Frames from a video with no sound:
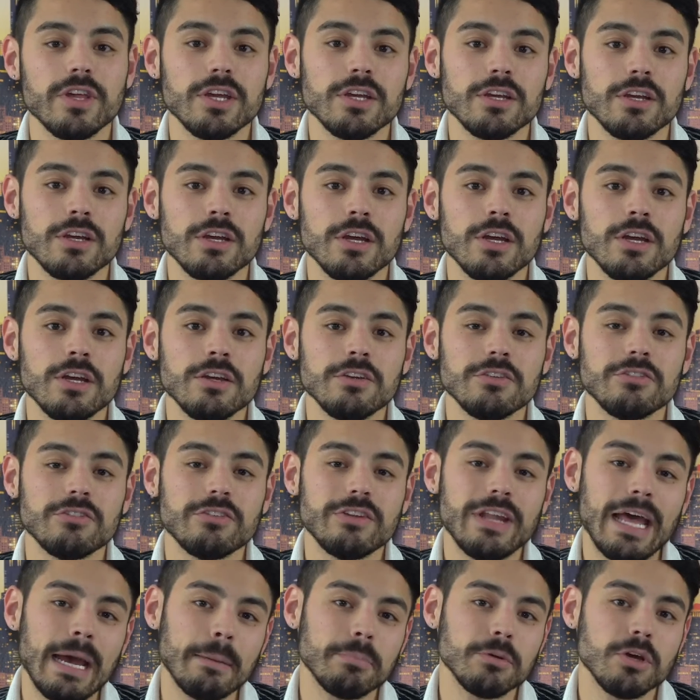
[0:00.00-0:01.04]
think
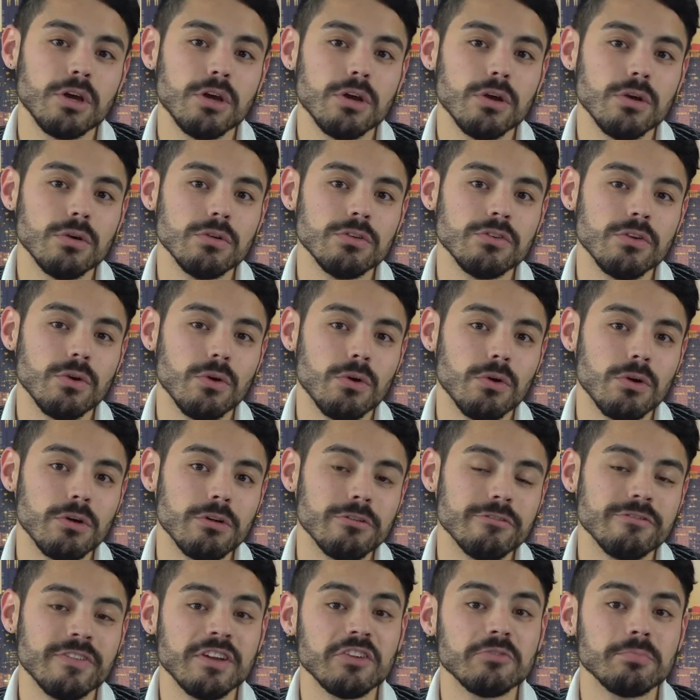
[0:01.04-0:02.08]
Snap codes
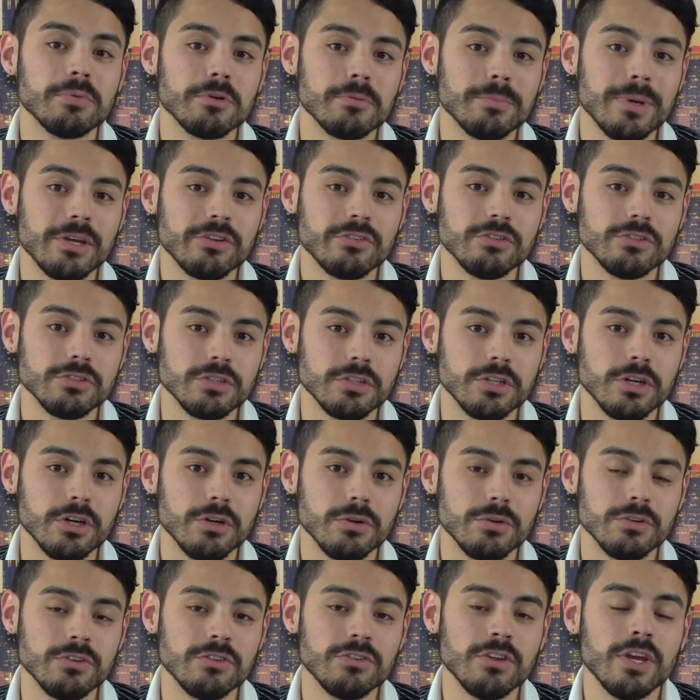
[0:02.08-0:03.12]
or Facebook Messenger
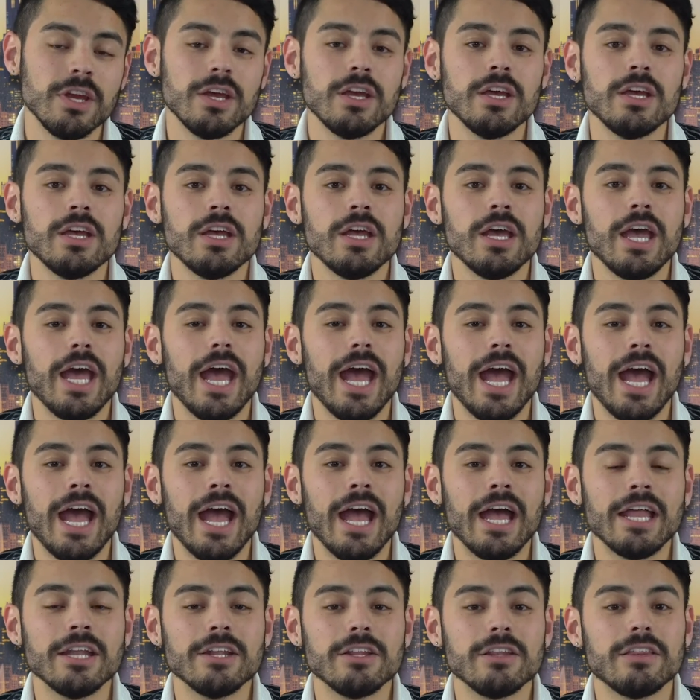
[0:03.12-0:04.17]
codes.
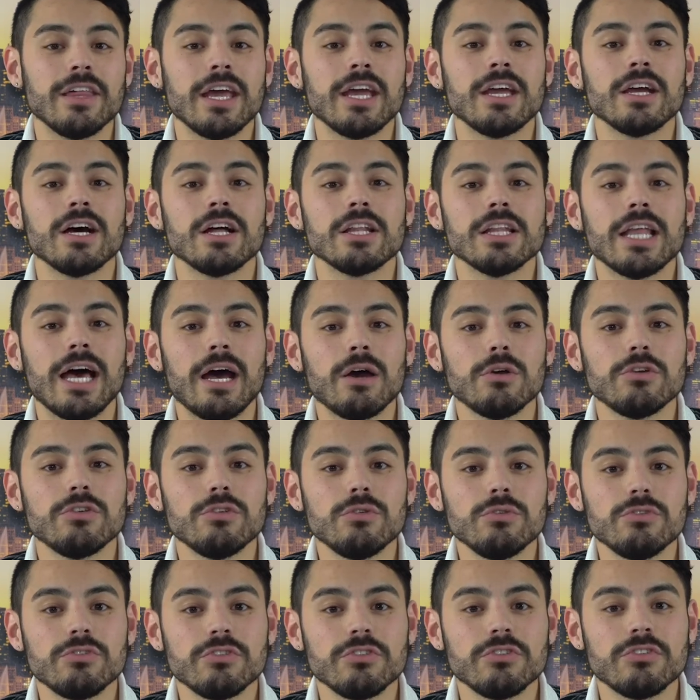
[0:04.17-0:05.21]
And they allow
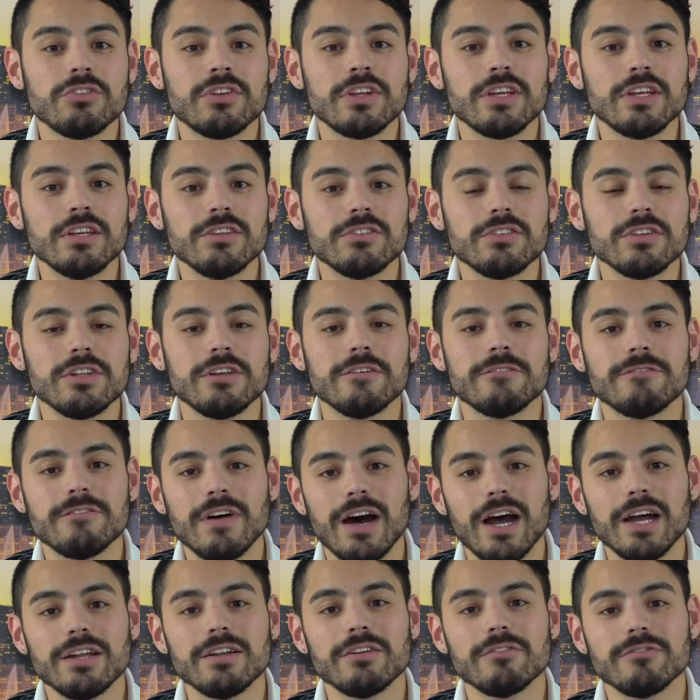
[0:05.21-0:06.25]
users to easily
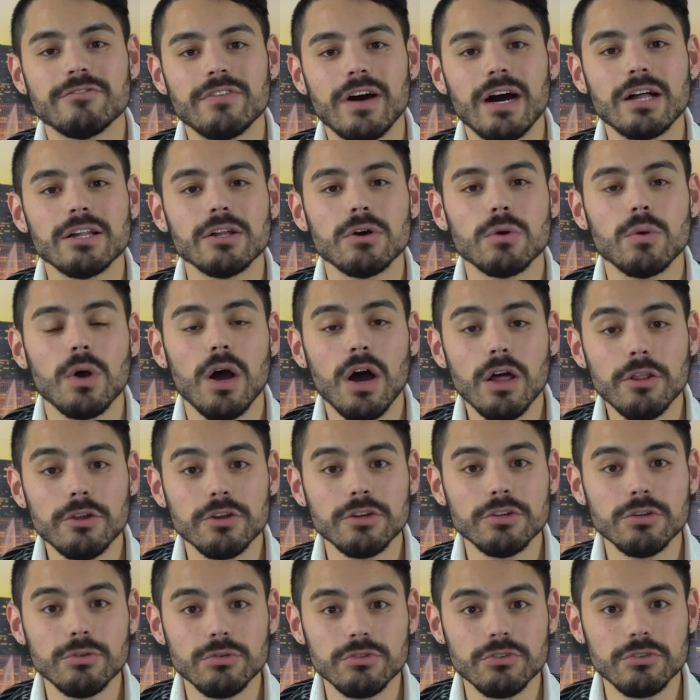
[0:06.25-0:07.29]
find and follow
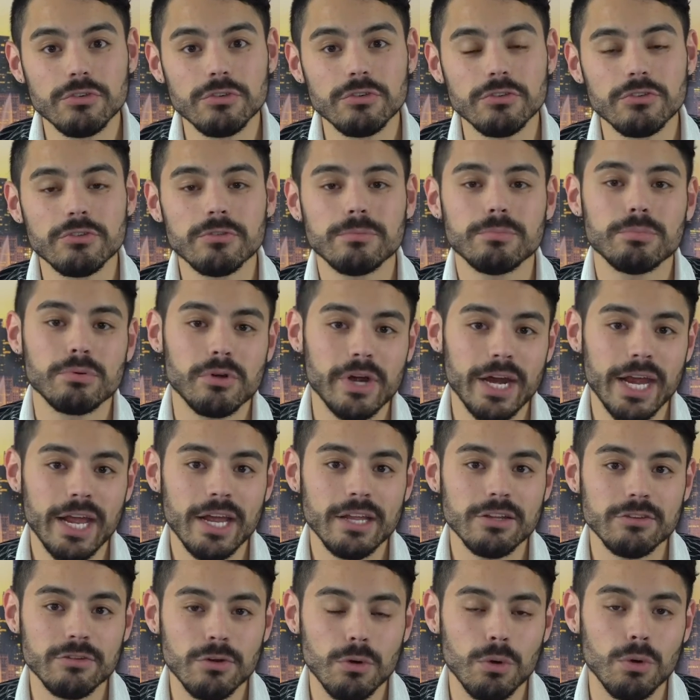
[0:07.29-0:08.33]
other users,
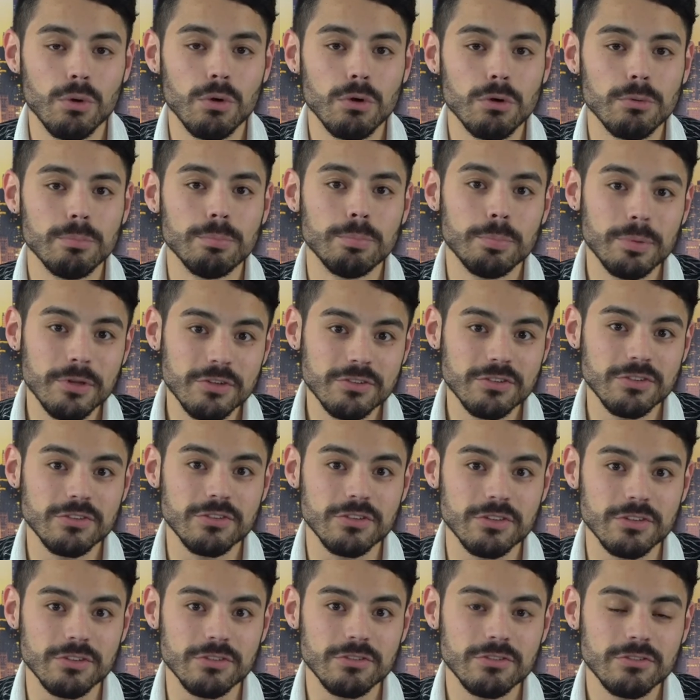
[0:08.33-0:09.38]
brands, or
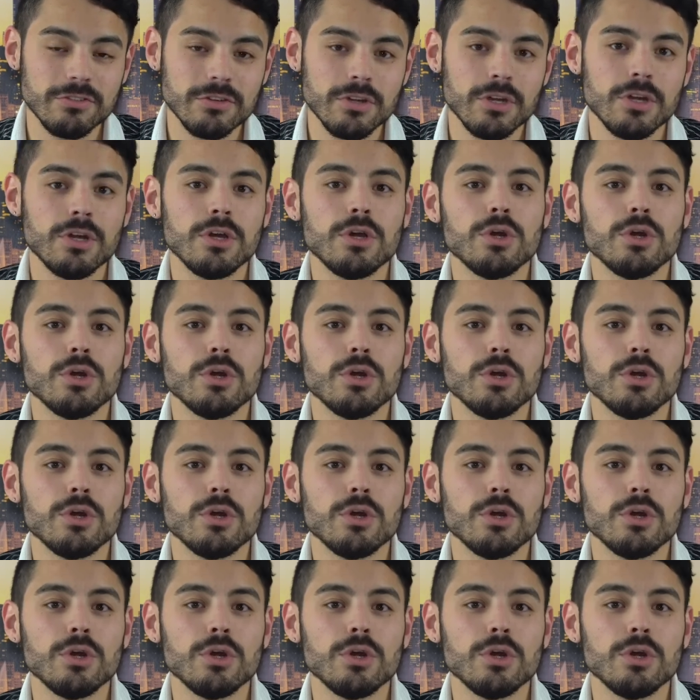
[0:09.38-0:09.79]
businesses.